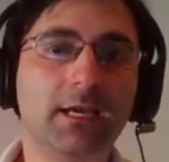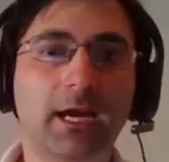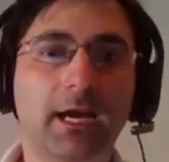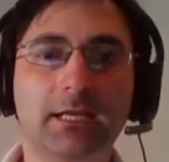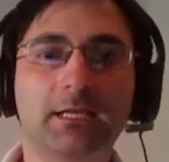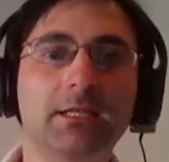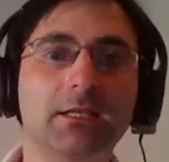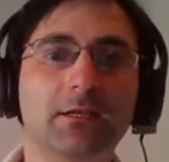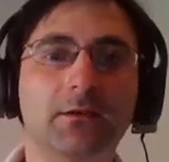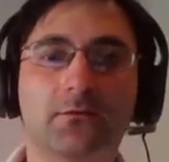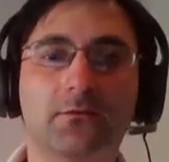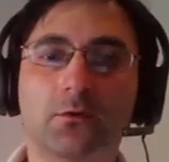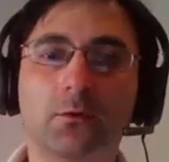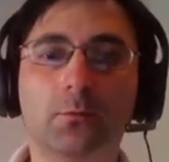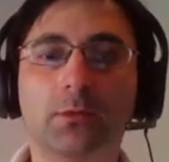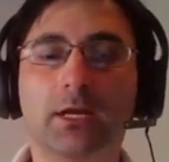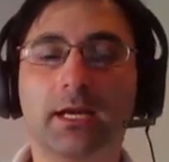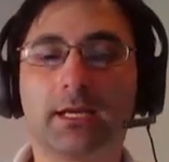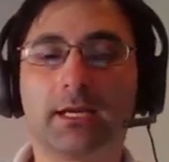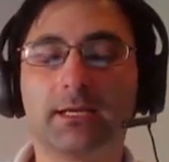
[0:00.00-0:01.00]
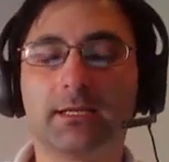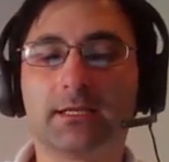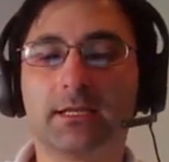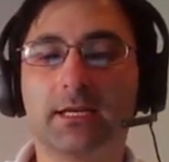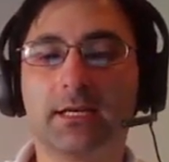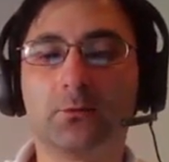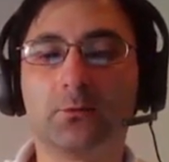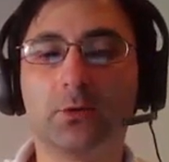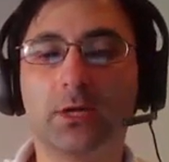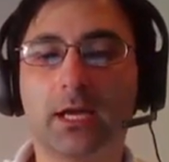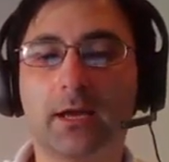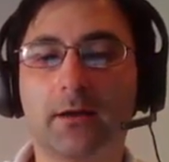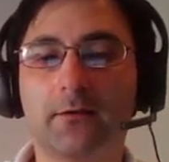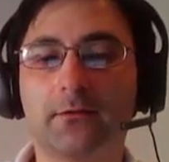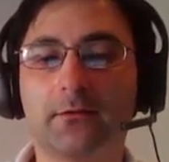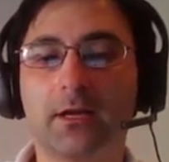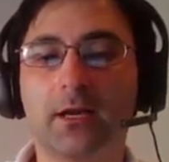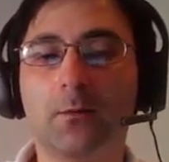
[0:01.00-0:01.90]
idea for black is that we have